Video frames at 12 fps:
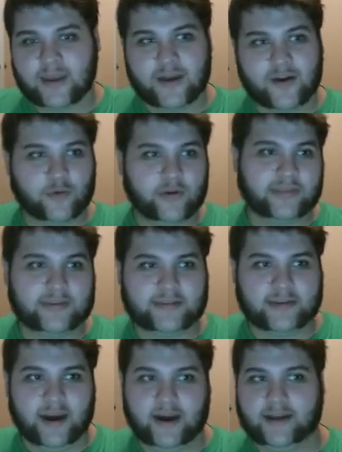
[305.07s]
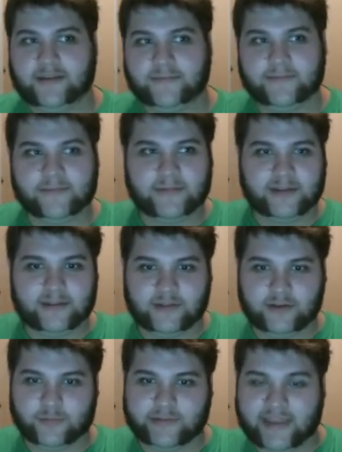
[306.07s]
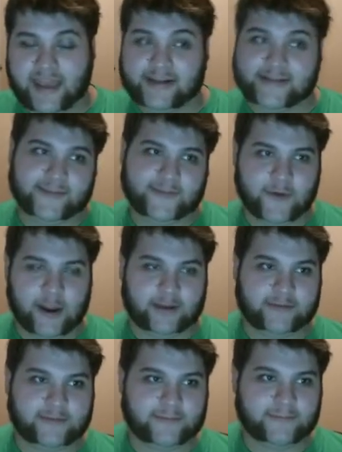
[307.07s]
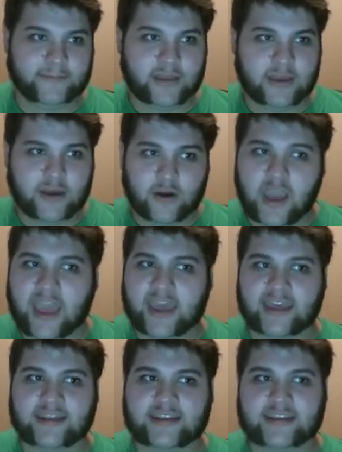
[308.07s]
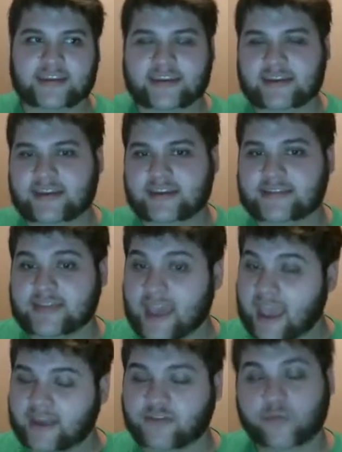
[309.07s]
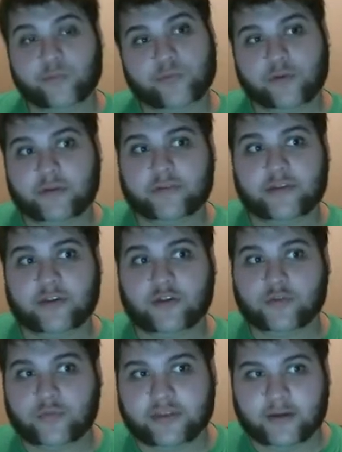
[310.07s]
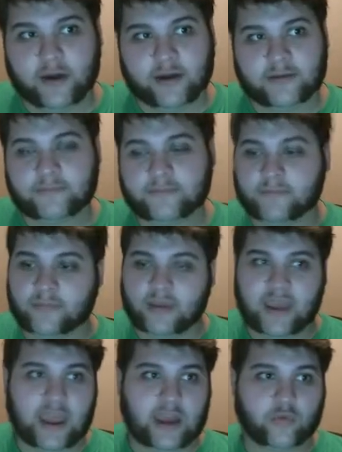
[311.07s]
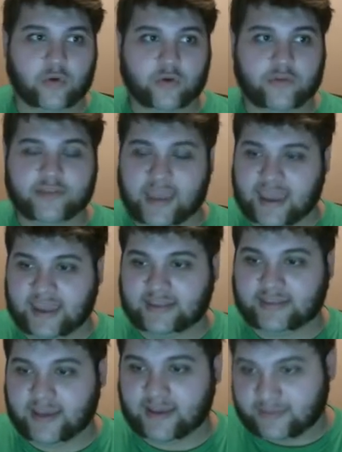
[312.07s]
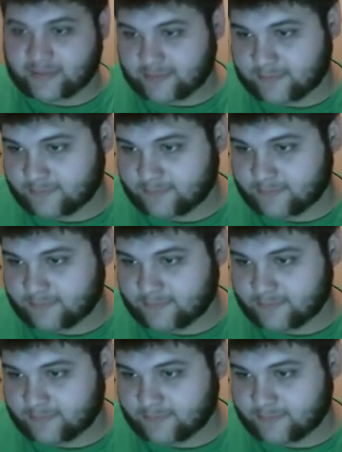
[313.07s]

with his gun to protect his friend. And he's actually pretty skilled with a gun and rolls 8 dice.